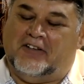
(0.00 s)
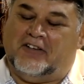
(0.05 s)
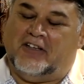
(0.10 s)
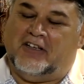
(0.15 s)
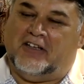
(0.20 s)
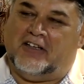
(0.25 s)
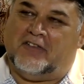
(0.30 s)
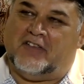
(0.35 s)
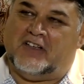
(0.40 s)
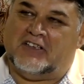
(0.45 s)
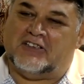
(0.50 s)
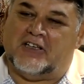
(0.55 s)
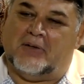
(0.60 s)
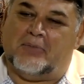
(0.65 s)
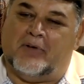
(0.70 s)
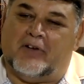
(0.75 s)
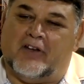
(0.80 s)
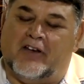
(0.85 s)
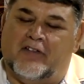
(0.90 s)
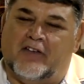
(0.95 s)
think there's
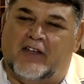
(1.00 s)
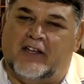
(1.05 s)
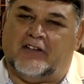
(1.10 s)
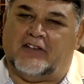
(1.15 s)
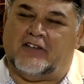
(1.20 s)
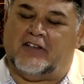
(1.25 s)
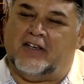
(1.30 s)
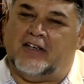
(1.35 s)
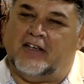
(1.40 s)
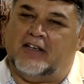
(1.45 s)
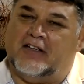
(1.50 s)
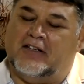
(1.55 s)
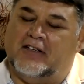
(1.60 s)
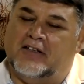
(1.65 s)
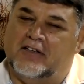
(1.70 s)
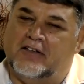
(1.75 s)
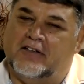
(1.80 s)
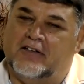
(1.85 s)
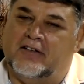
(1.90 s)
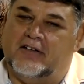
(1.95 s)
somebody that uh,
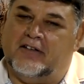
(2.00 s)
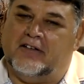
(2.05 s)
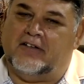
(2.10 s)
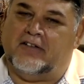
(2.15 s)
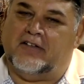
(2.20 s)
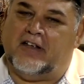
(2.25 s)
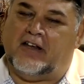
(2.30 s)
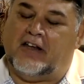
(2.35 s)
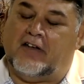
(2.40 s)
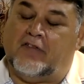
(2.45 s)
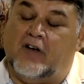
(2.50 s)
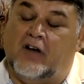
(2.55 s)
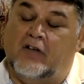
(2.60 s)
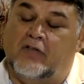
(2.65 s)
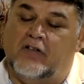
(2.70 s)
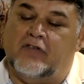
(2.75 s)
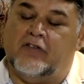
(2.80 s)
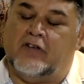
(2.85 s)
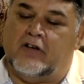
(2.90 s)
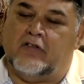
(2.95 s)
that have an
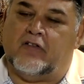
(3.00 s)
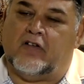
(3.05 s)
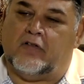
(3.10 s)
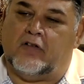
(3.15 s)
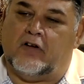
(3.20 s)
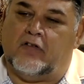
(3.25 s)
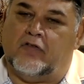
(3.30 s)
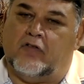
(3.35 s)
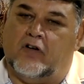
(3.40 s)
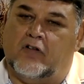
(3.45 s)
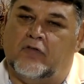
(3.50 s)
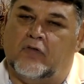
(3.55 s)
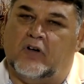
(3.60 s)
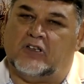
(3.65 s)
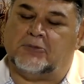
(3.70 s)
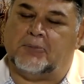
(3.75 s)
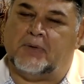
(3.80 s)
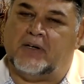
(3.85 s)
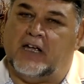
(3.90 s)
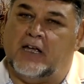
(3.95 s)
overview of, of, of
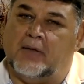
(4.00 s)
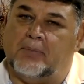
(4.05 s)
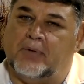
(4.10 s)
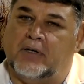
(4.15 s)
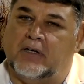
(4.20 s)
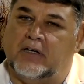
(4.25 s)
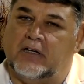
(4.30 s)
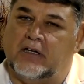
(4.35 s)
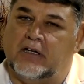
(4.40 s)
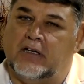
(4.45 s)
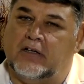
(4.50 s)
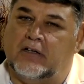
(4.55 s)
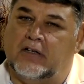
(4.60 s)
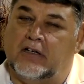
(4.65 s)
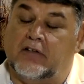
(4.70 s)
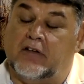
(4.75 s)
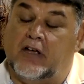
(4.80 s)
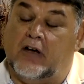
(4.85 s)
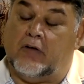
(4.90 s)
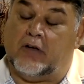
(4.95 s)
what's been happening in,
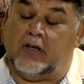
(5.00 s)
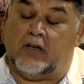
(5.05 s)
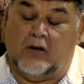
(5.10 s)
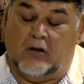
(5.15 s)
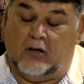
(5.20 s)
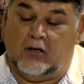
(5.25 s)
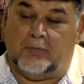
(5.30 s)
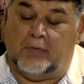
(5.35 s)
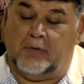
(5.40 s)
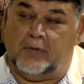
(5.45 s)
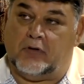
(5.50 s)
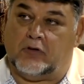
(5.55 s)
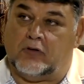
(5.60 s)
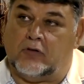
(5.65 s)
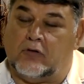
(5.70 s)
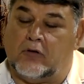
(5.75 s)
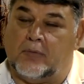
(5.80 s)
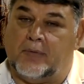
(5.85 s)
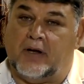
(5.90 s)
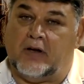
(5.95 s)
in our economy. I'm not
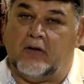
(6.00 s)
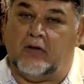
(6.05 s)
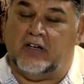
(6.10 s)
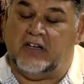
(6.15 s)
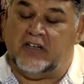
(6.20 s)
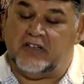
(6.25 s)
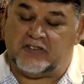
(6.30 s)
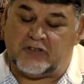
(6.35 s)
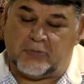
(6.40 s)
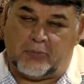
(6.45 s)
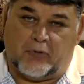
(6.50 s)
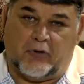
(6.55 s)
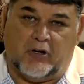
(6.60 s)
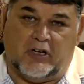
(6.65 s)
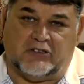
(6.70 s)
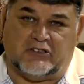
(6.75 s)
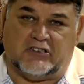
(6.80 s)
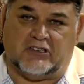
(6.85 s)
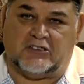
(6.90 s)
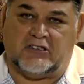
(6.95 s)
talking about our leadership
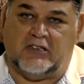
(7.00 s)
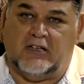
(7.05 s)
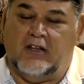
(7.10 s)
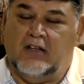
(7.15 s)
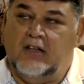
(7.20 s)
crisis